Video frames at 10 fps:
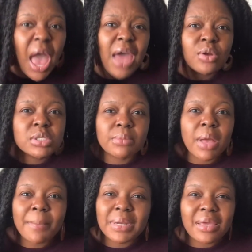I know some
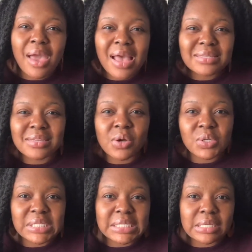company has it
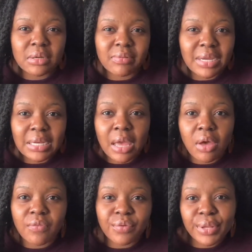on sale right
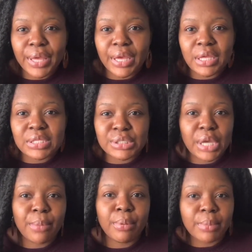now for like
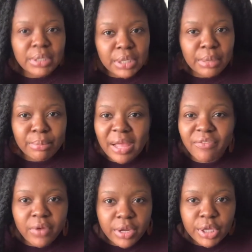Cyber Monday and Black
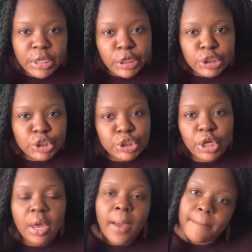Friday-ish,
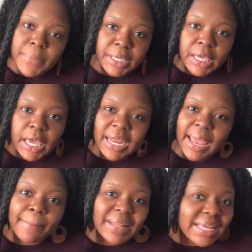but yeah, and
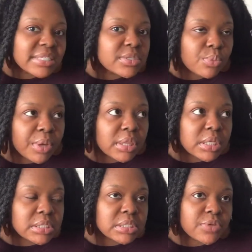I plan to wear
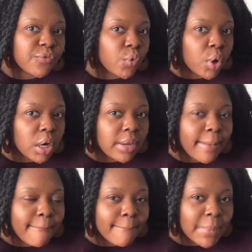this for
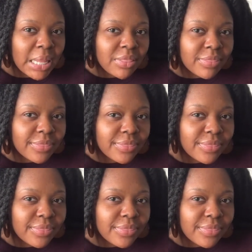a month,